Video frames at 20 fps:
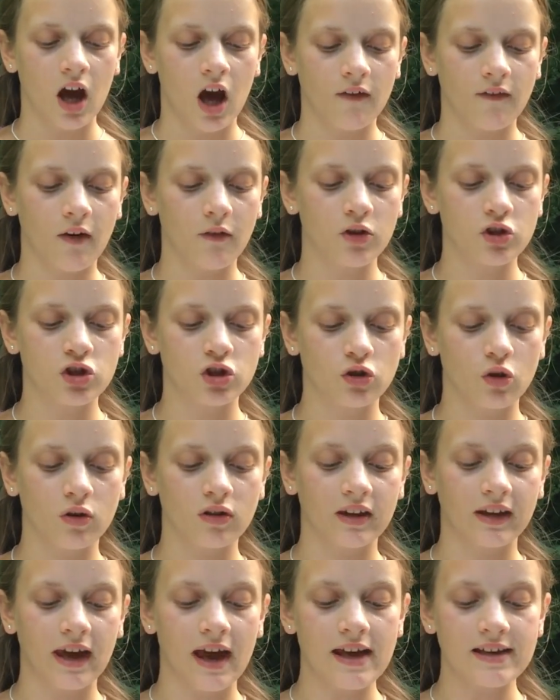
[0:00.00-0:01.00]
However, she took
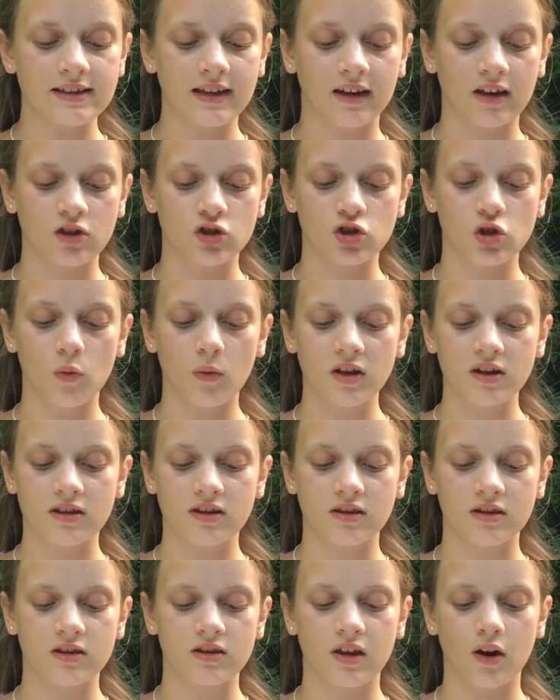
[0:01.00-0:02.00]
the casket and showed
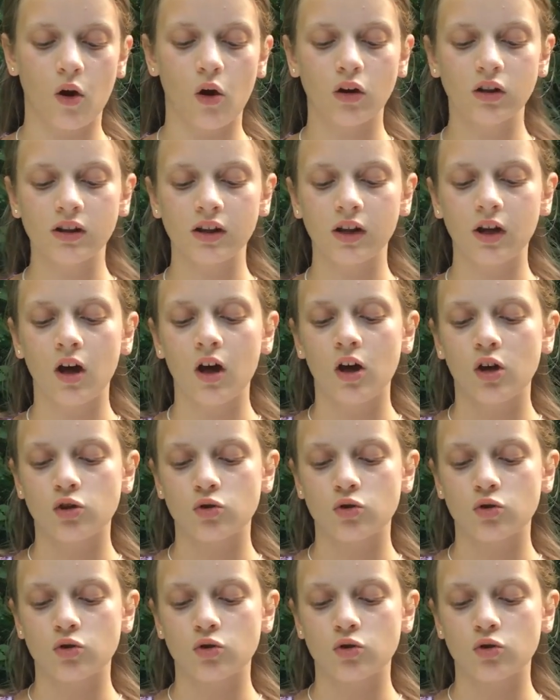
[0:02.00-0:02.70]
it only